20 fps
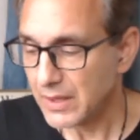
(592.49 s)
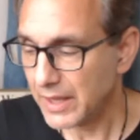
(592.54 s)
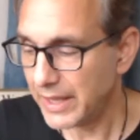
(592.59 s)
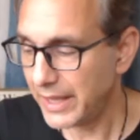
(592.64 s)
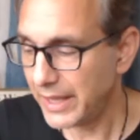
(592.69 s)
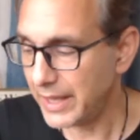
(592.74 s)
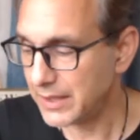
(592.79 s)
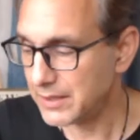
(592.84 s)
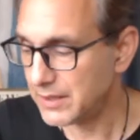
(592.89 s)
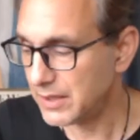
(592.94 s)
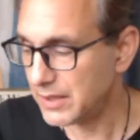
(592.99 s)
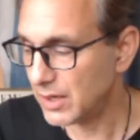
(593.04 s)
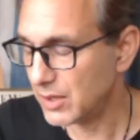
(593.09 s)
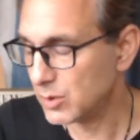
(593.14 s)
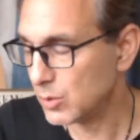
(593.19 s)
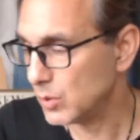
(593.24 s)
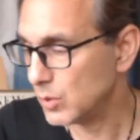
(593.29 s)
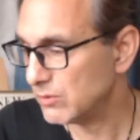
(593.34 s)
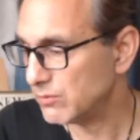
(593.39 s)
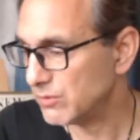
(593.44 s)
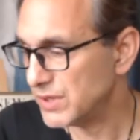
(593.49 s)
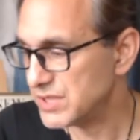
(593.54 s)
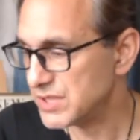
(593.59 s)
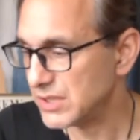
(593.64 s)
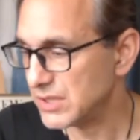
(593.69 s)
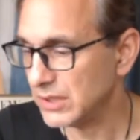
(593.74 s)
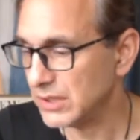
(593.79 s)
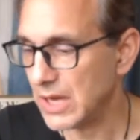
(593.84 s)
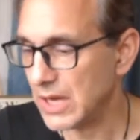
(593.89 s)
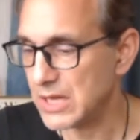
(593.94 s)
And the other one
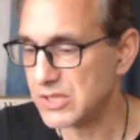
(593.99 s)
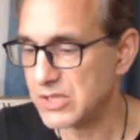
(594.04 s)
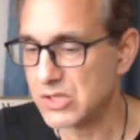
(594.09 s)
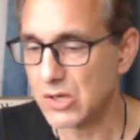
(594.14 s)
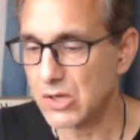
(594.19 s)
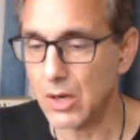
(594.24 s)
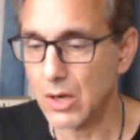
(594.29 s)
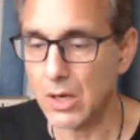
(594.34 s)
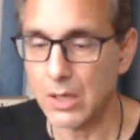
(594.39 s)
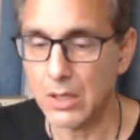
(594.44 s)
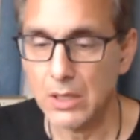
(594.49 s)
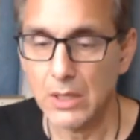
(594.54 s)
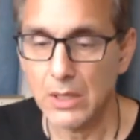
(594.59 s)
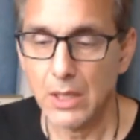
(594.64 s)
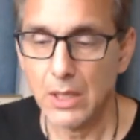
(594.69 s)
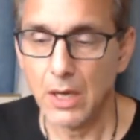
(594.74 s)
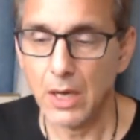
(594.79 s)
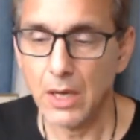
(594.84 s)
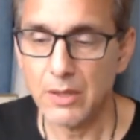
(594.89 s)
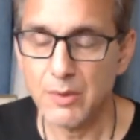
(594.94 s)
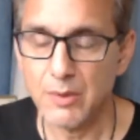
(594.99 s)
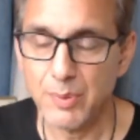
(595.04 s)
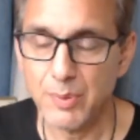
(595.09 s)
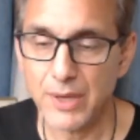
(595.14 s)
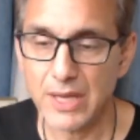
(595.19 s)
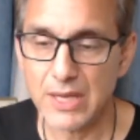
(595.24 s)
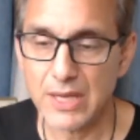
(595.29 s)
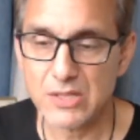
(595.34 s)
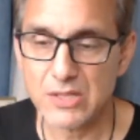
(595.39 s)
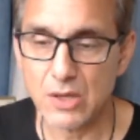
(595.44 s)
recently I saw the
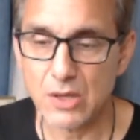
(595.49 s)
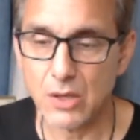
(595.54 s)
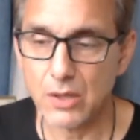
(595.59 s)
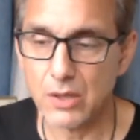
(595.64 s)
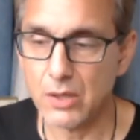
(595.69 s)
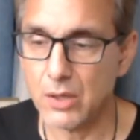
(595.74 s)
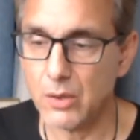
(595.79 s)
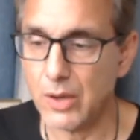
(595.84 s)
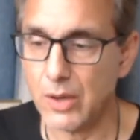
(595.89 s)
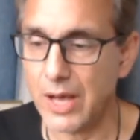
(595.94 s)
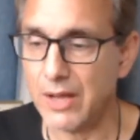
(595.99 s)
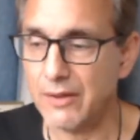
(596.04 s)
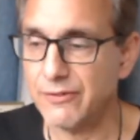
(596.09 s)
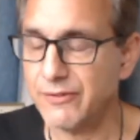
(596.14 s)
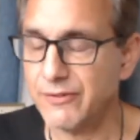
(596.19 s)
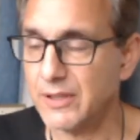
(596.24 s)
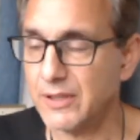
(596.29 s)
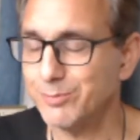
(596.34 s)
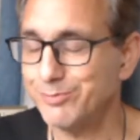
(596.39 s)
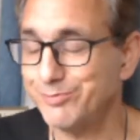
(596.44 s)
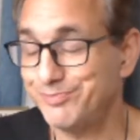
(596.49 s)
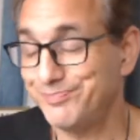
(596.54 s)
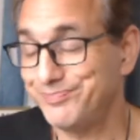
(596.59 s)
PS Audio Alpha.